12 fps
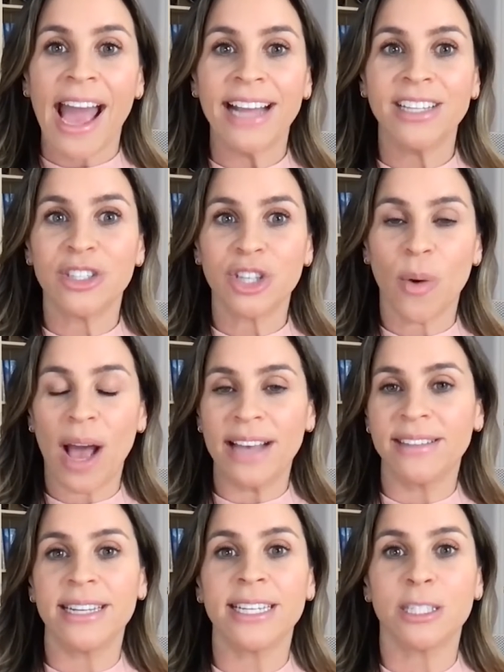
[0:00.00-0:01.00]
And so
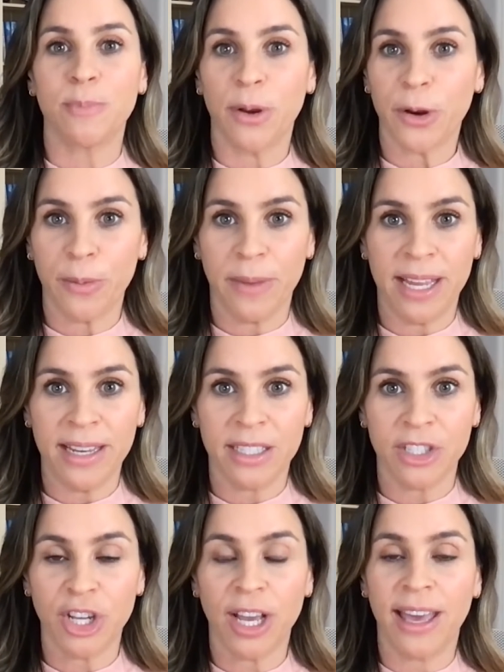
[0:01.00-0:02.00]
as an
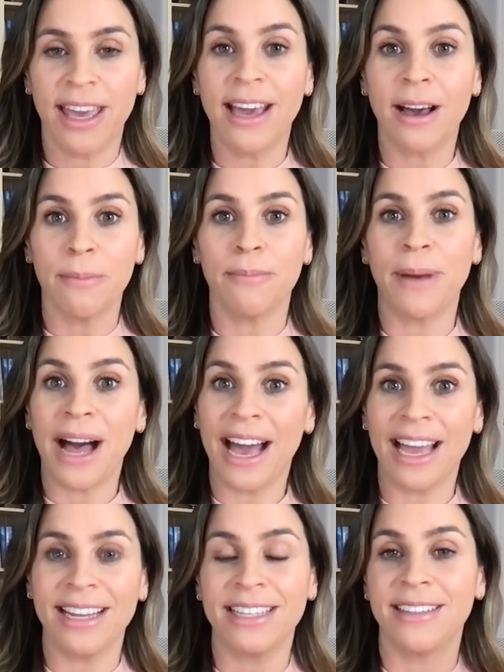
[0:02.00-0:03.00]
experiment, he
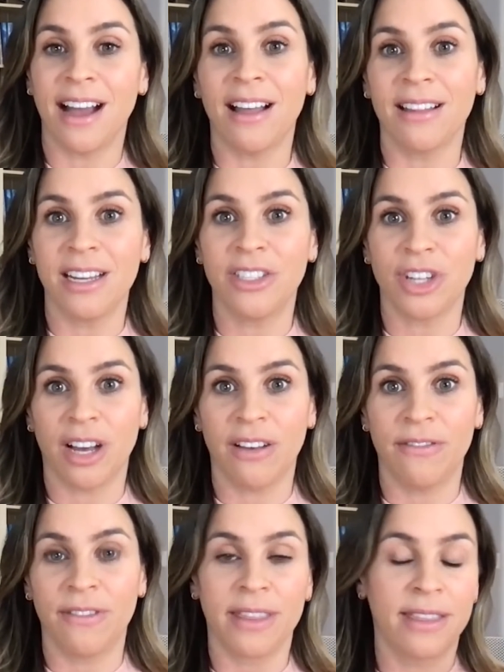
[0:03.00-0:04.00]
combined his knowledge
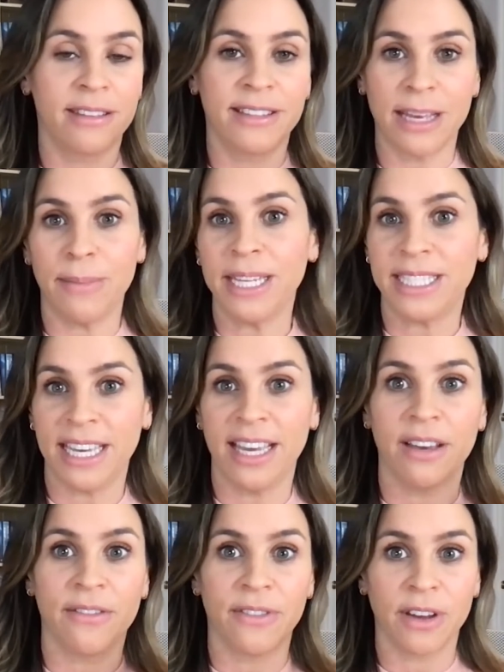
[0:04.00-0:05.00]
of
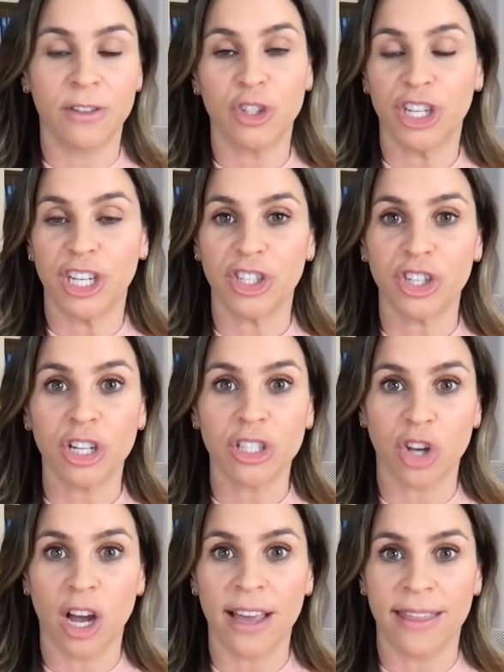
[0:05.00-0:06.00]
CBT, of a traditional
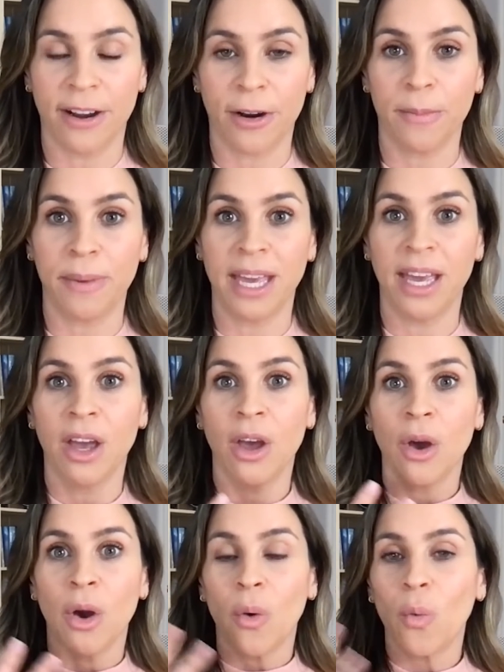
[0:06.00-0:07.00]
talk therapy,
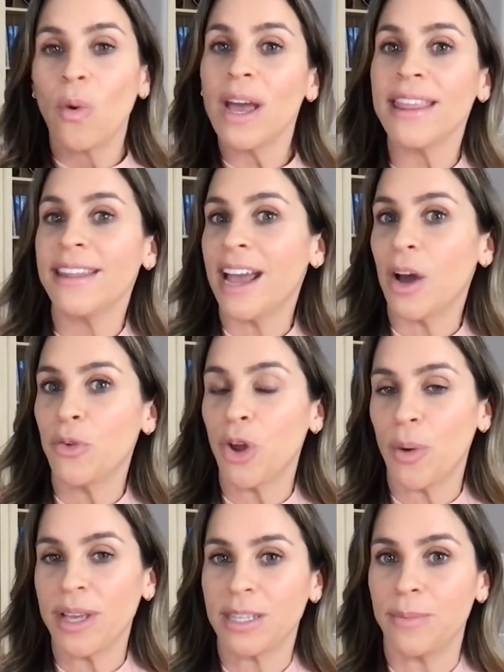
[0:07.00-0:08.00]
with now
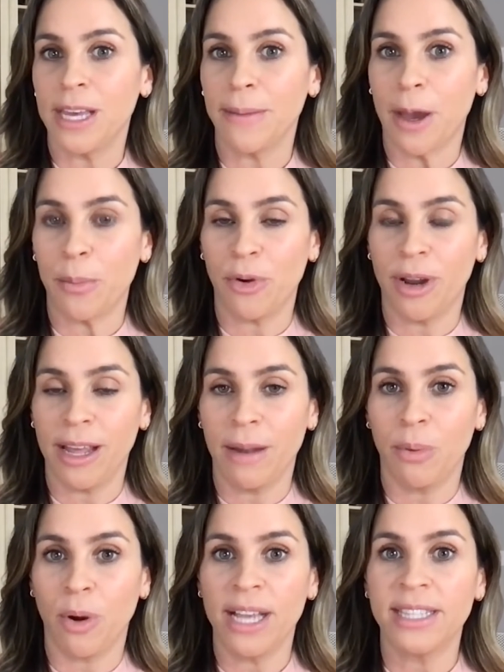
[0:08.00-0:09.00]
knowing something about
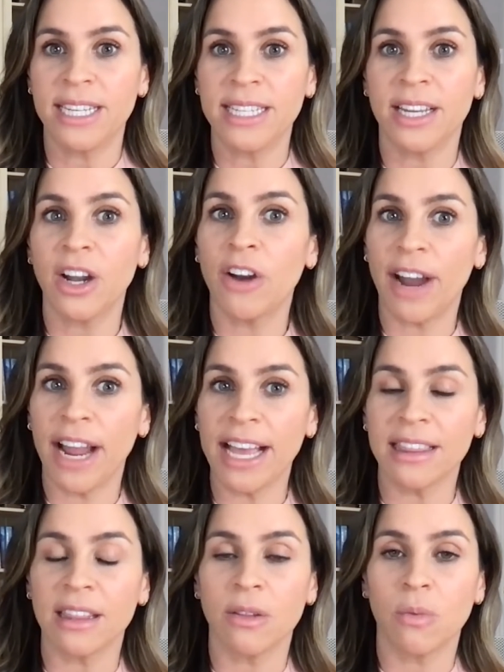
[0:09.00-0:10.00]
meridian points. And he said, all right,
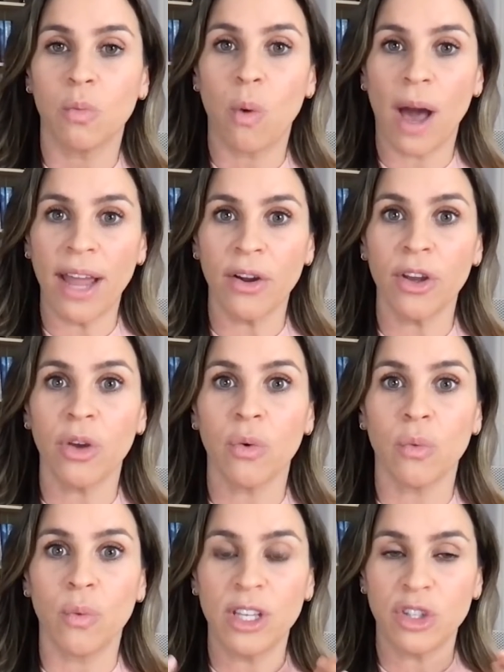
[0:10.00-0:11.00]
why don't
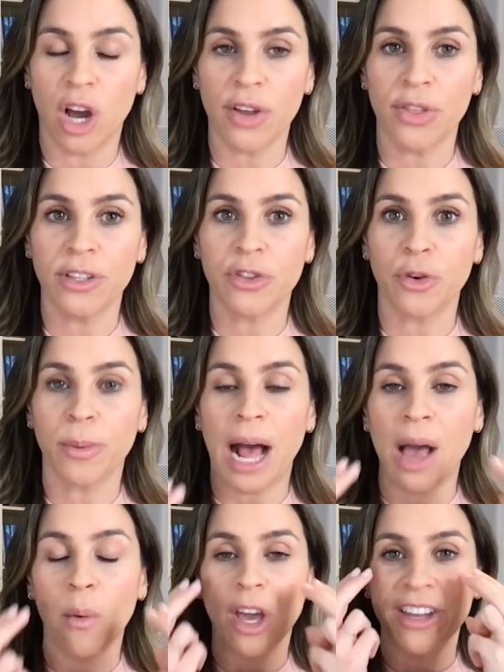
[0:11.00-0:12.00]
we talk this through?
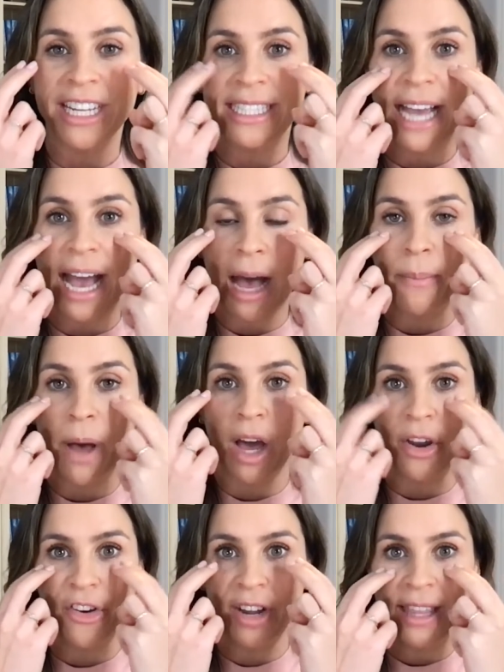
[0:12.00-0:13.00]
I want you to tap
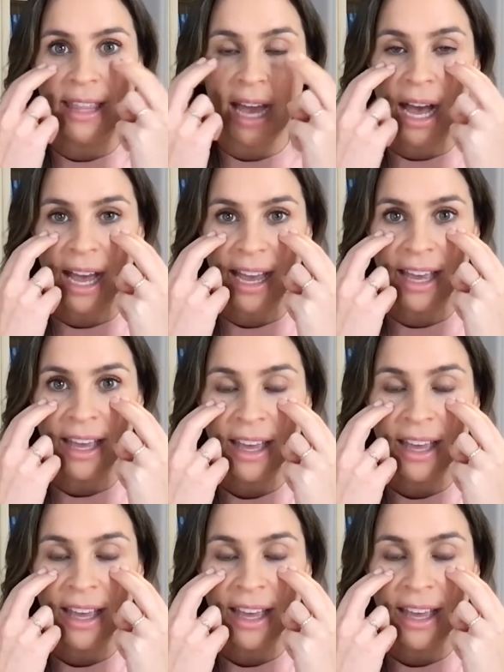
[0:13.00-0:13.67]
underneath the eye.